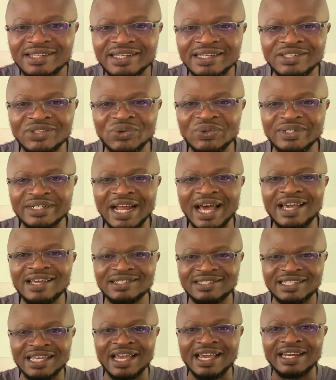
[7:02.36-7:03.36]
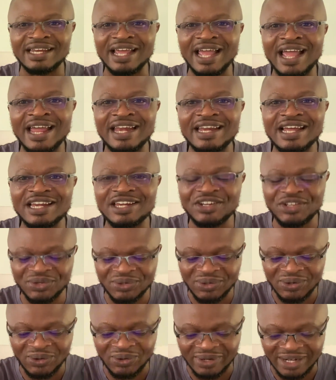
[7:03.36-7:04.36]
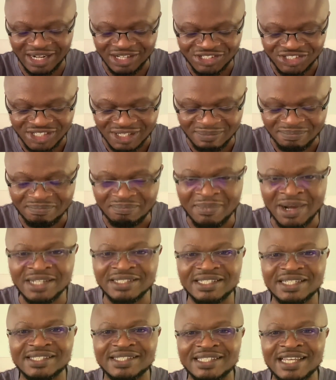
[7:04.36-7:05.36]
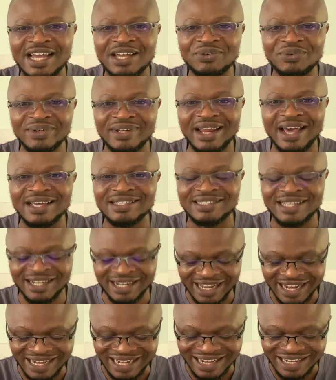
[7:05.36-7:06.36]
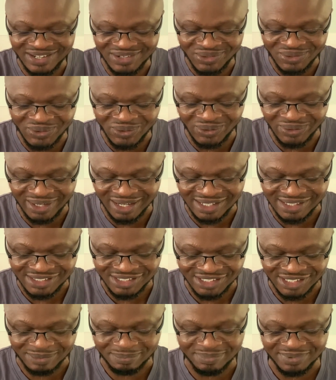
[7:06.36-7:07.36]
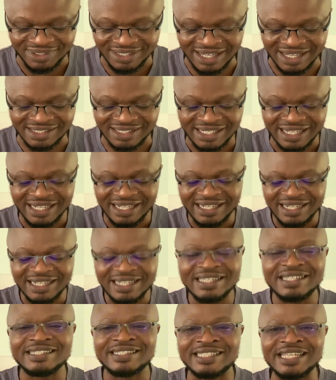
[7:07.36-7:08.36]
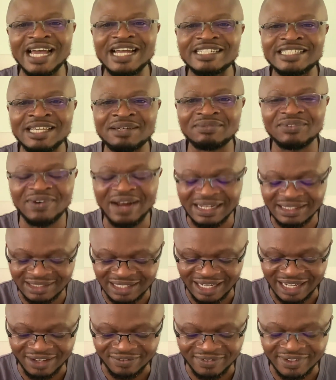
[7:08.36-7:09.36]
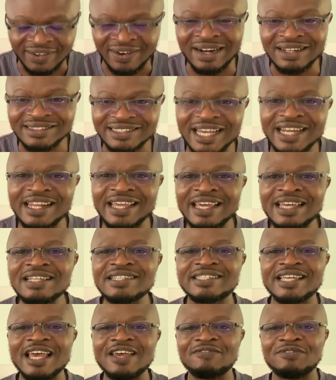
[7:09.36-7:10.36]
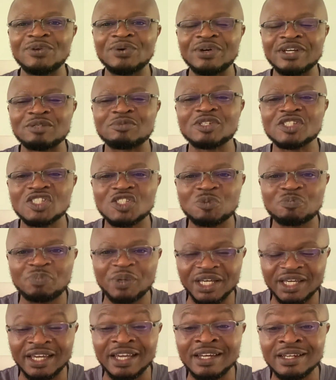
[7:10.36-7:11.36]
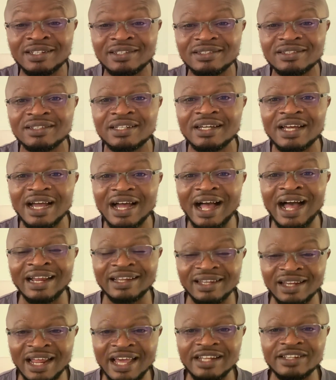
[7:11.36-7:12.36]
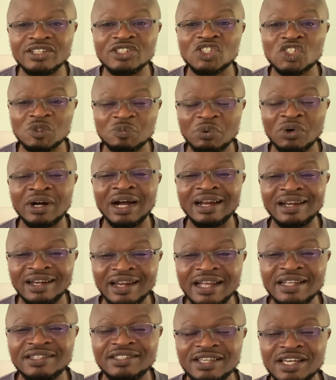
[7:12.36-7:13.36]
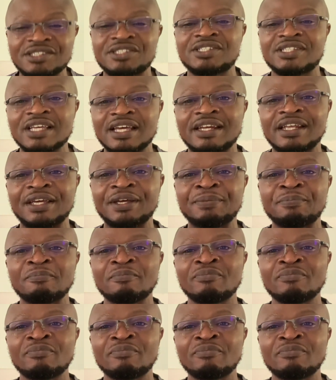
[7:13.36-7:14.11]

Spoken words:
United and the new ownership. Manchester United and the new ownership, yes. Sir Jim Radliff granted interview. He's been speaking at length. He spoke at length yesterday.